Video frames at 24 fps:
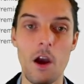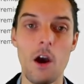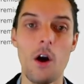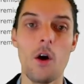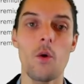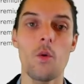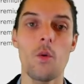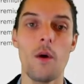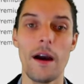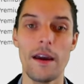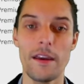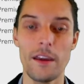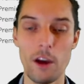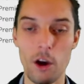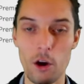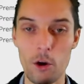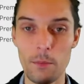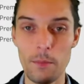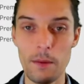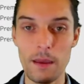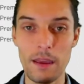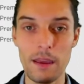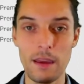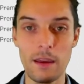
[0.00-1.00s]

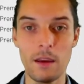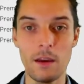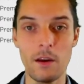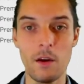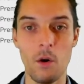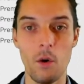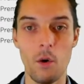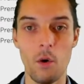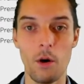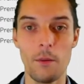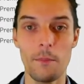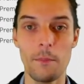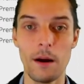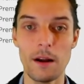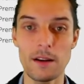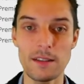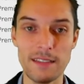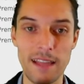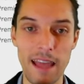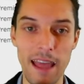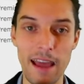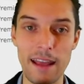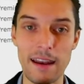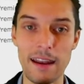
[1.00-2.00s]
Wyoming or
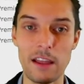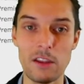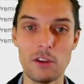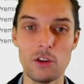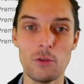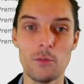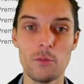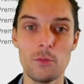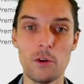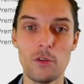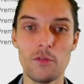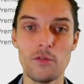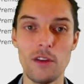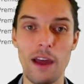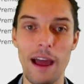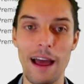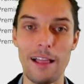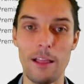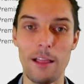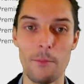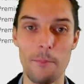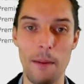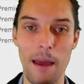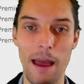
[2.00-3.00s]
Montana, and you move to
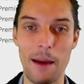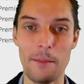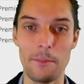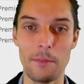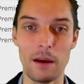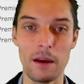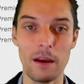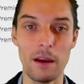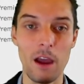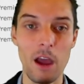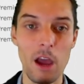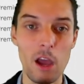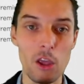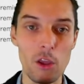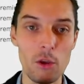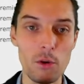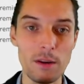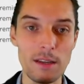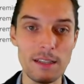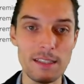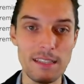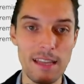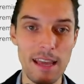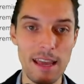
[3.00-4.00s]
Alabama, you
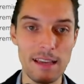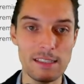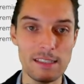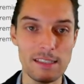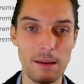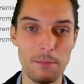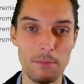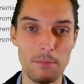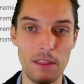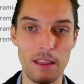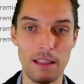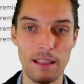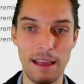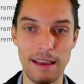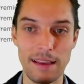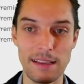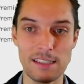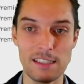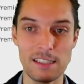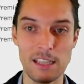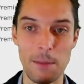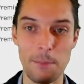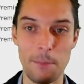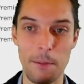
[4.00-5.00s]
could take something like a
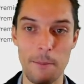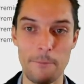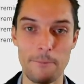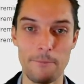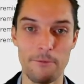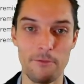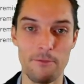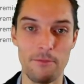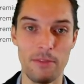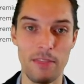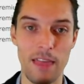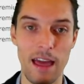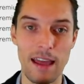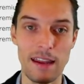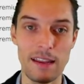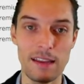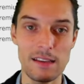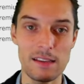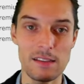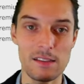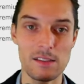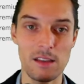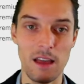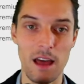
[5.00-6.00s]
step up that
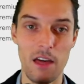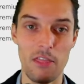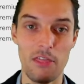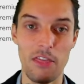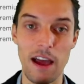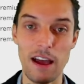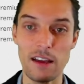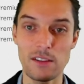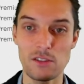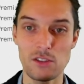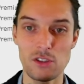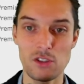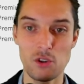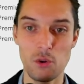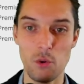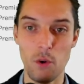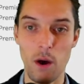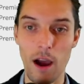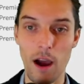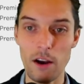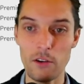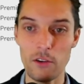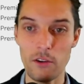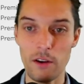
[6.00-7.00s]
is
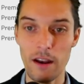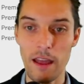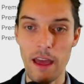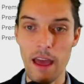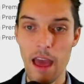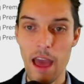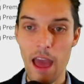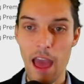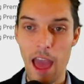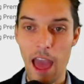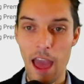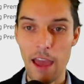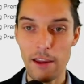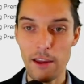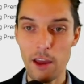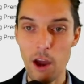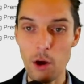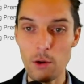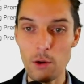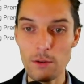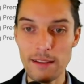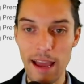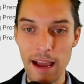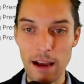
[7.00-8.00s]
$1,200 and
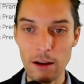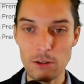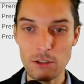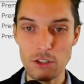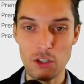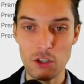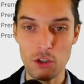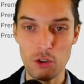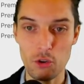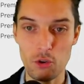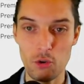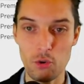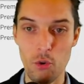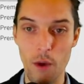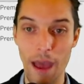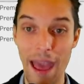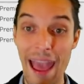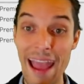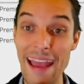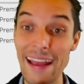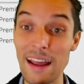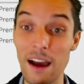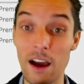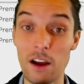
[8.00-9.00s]
go down to
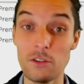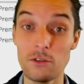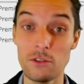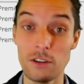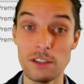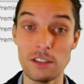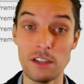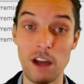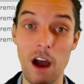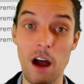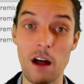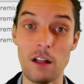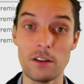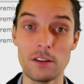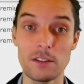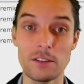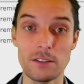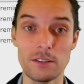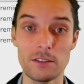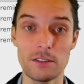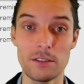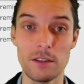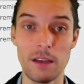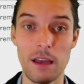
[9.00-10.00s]

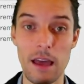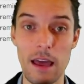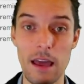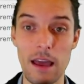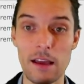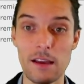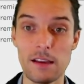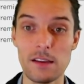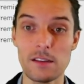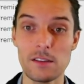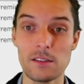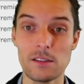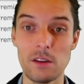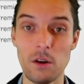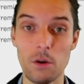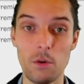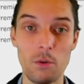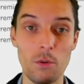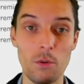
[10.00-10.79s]
$800. So